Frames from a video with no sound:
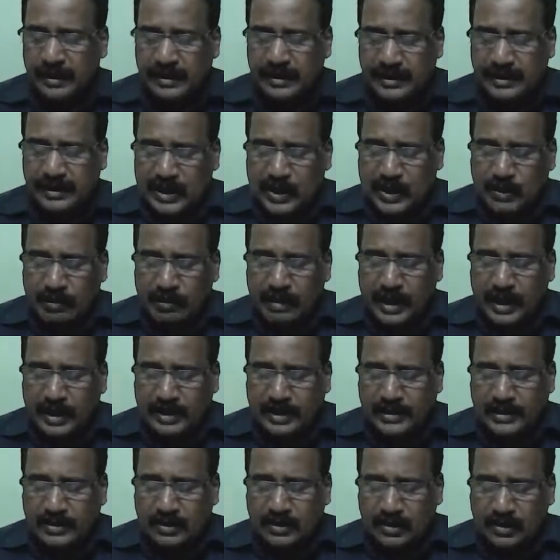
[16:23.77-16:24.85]

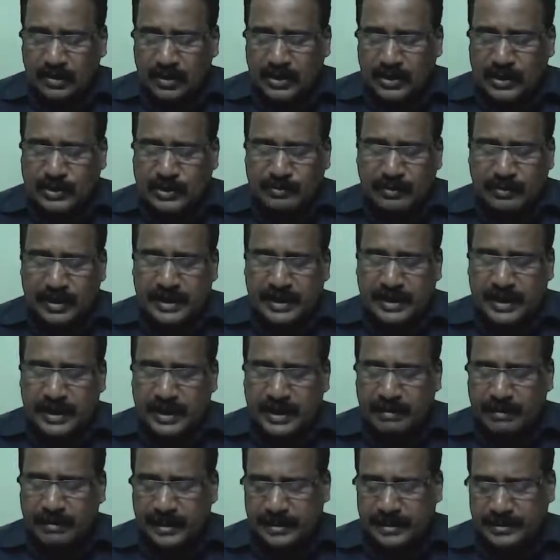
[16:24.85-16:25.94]
equate the corresponding
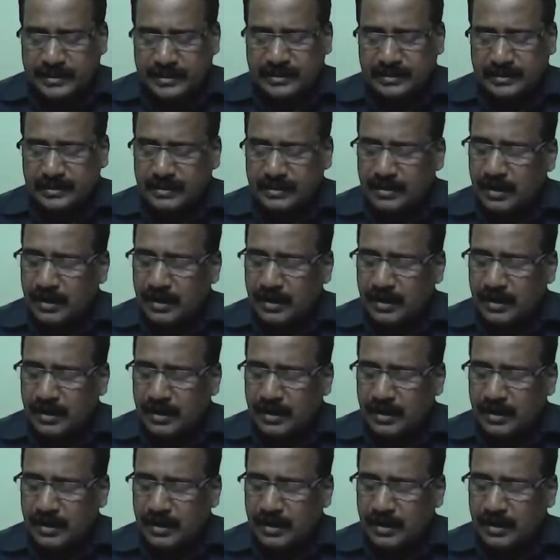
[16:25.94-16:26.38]
element